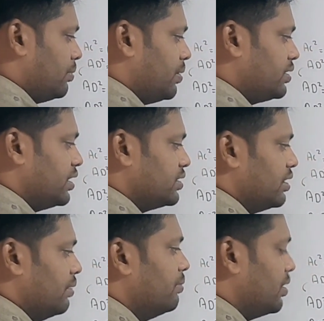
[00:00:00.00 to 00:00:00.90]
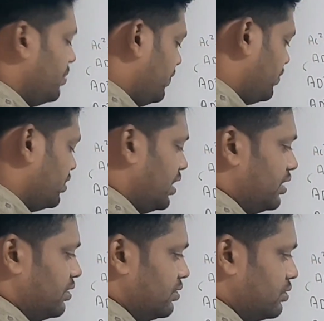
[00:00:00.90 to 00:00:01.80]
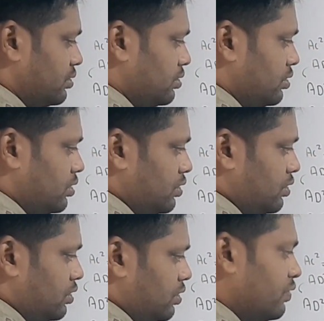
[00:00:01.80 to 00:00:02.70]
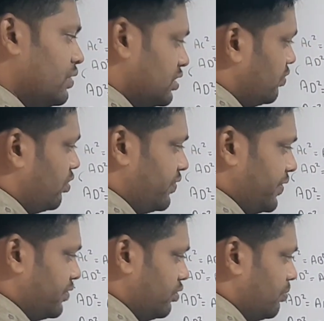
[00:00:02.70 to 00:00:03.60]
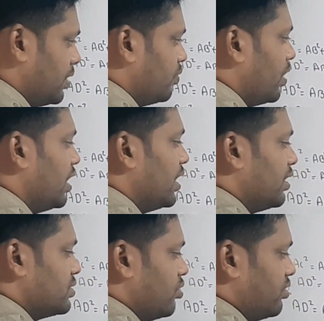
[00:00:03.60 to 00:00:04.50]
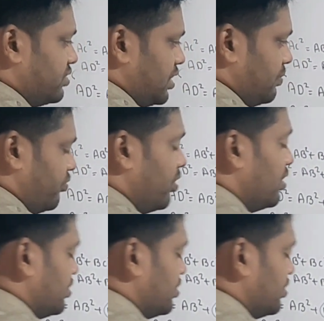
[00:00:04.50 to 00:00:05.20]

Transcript: but there is a number before the letters. We'll see what we have to do. But one letter is not same. One,